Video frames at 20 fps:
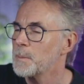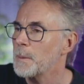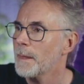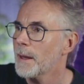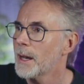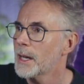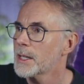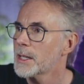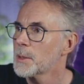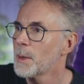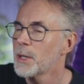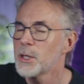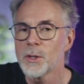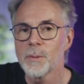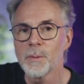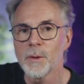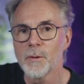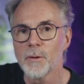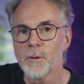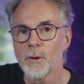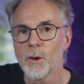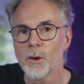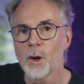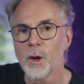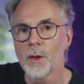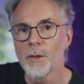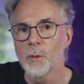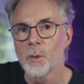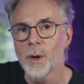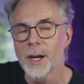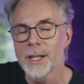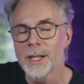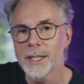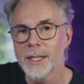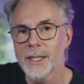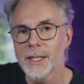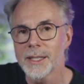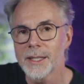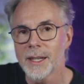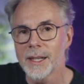As I mentioned before, on the right-hand
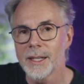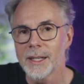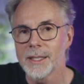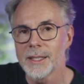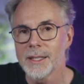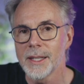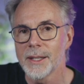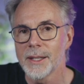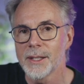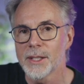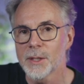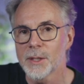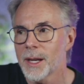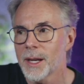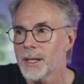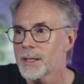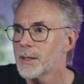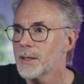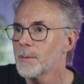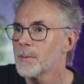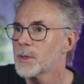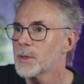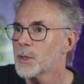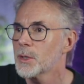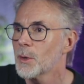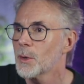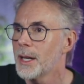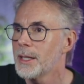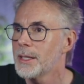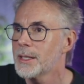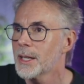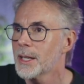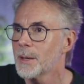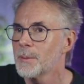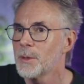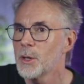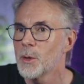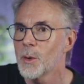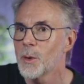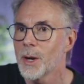side is the inspector. So anytime
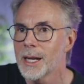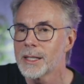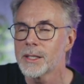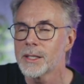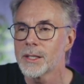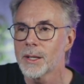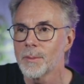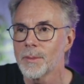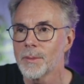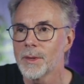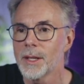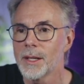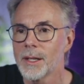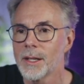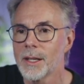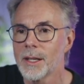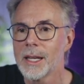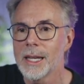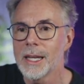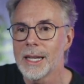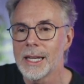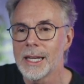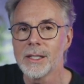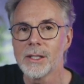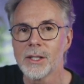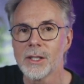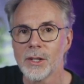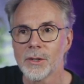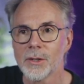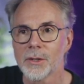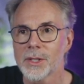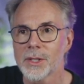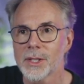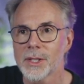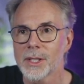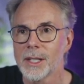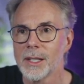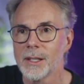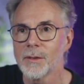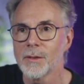you add something into your
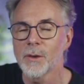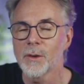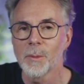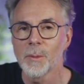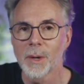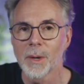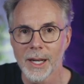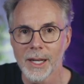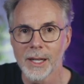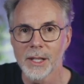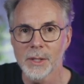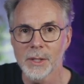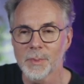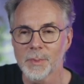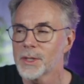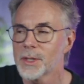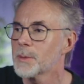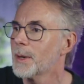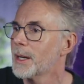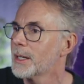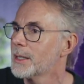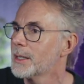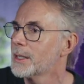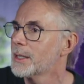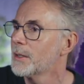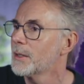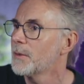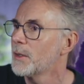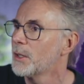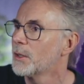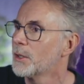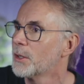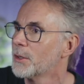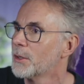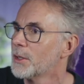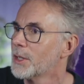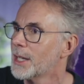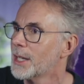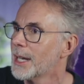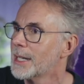scene from a layers perspective, you're going to
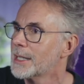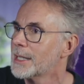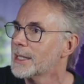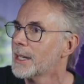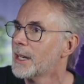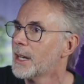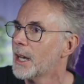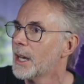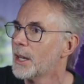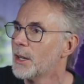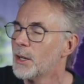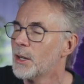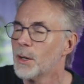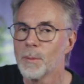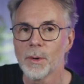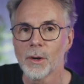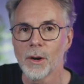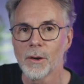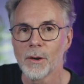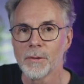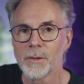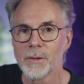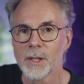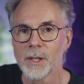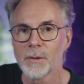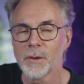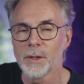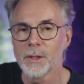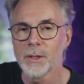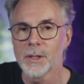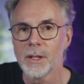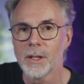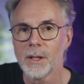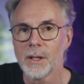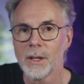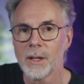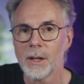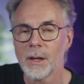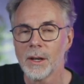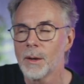get a number of different
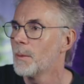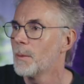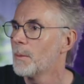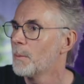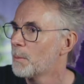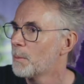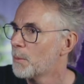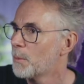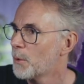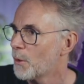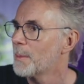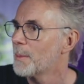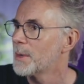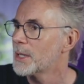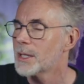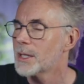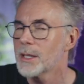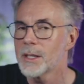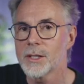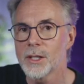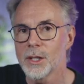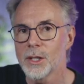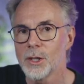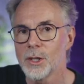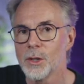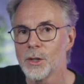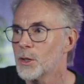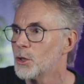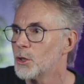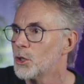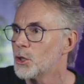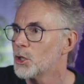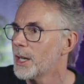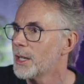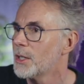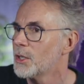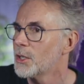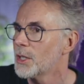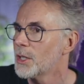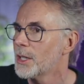parameters that you can
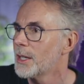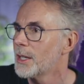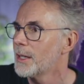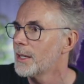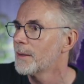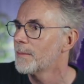change in here.